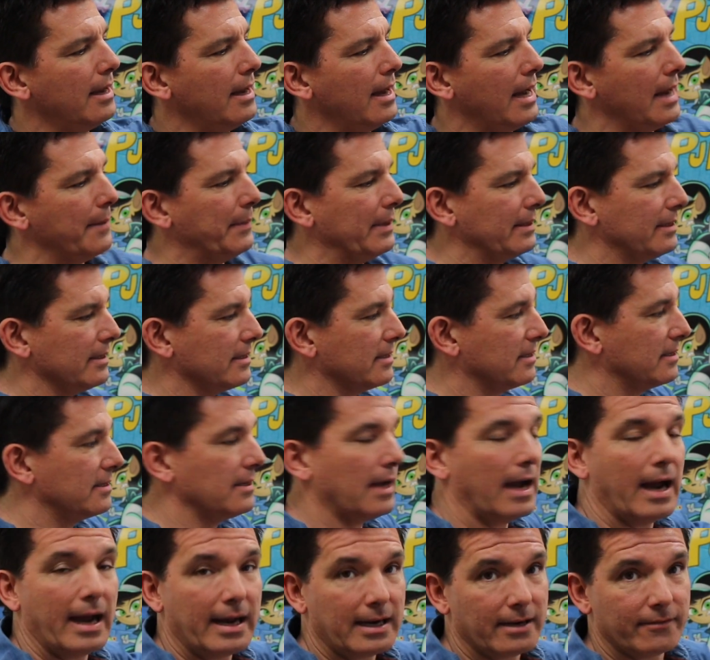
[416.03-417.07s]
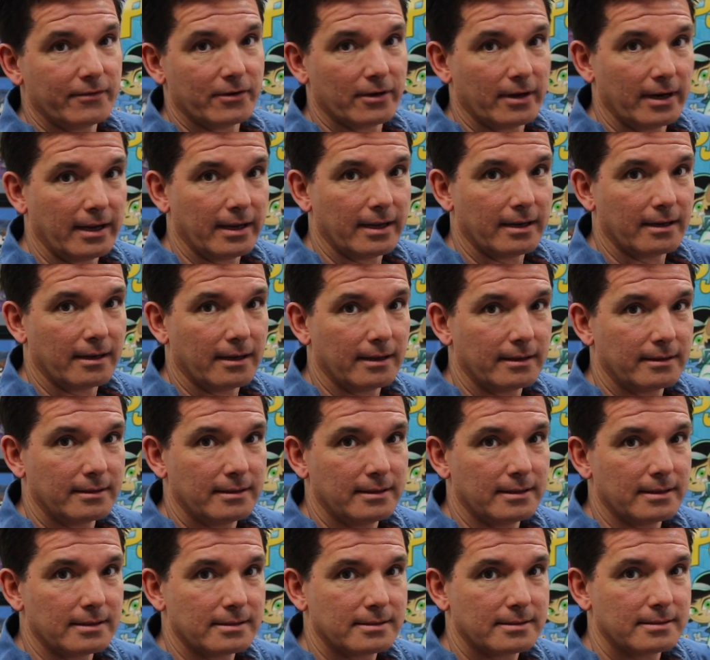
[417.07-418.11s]
How about the side of your hand like
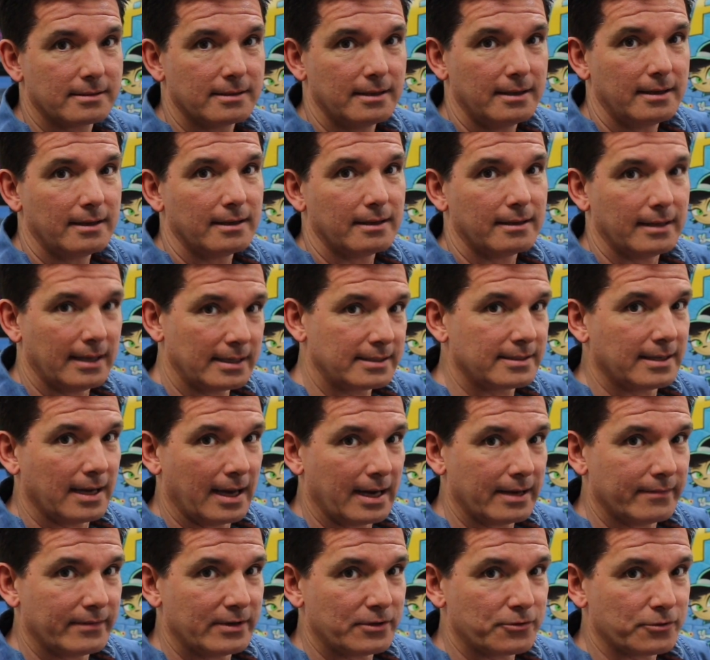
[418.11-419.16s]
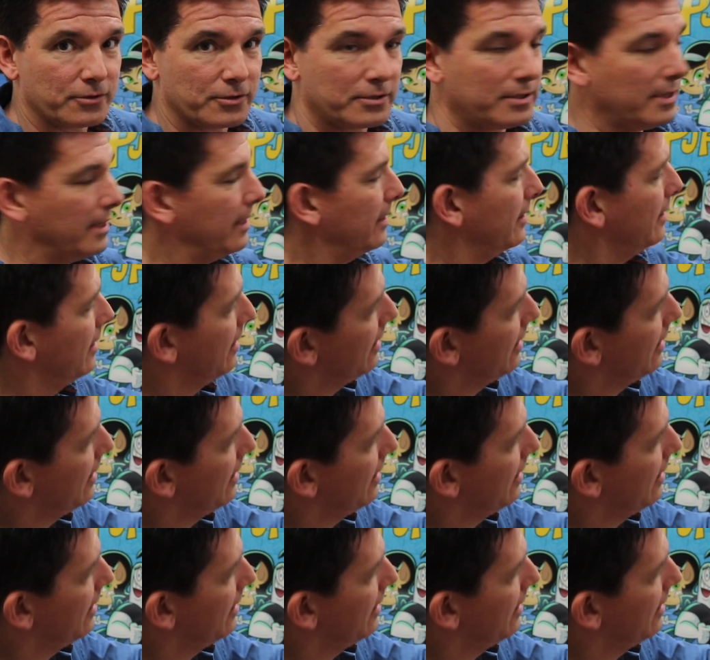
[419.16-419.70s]
this? That's kind of interesting.